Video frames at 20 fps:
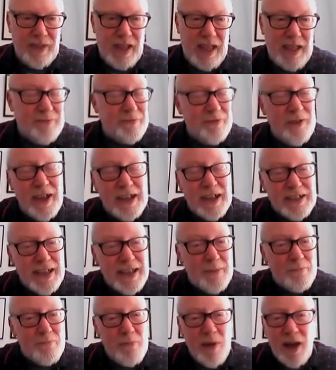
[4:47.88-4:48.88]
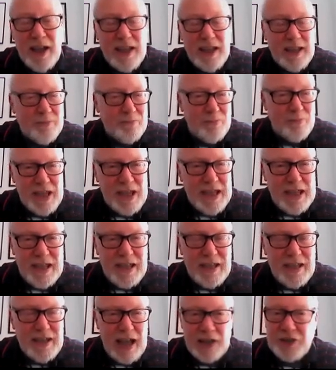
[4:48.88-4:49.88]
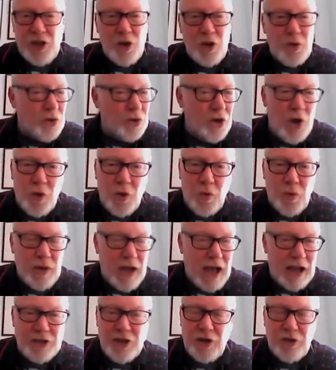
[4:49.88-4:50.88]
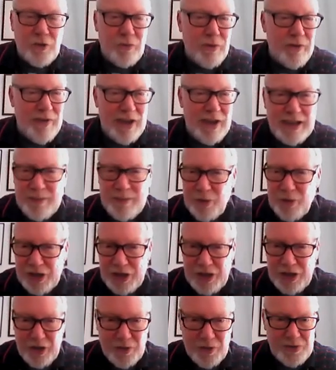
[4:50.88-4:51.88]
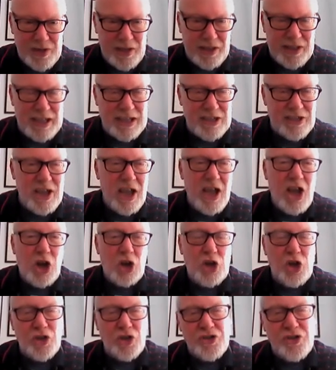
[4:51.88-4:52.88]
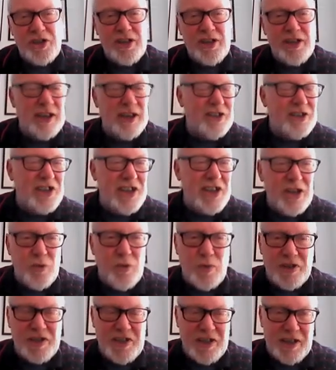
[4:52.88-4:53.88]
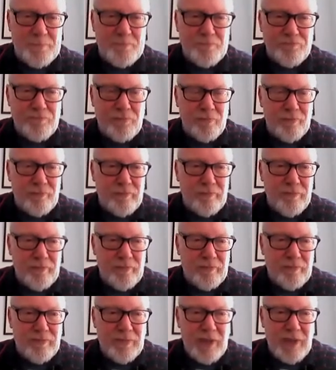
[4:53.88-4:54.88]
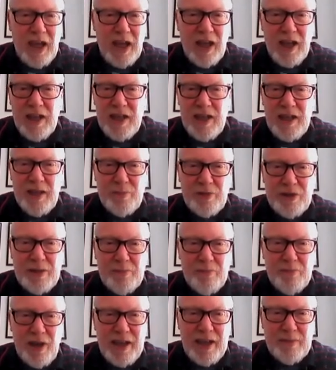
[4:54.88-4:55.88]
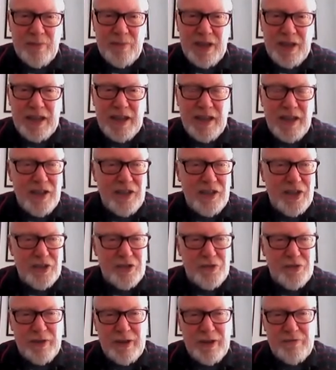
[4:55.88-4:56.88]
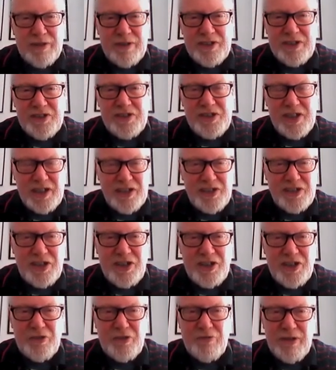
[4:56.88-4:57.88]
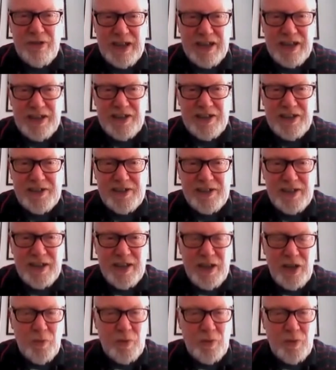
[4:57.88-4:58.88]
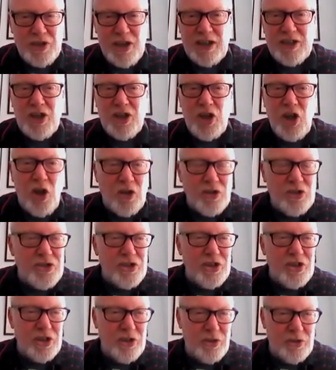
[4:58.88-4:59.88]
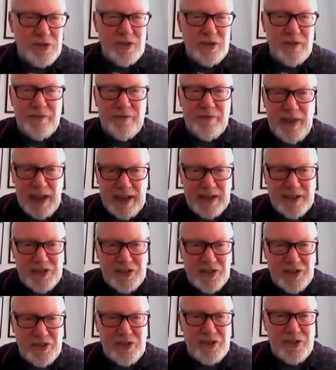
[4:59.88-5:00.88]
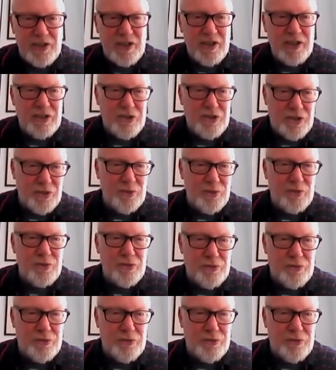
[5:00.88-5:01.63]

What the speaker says: In fact, it might be, I don't know if anybody knows, I think it's lost in antiquity. But it might be that 360 degrees, which has lots and lots of factors, 2,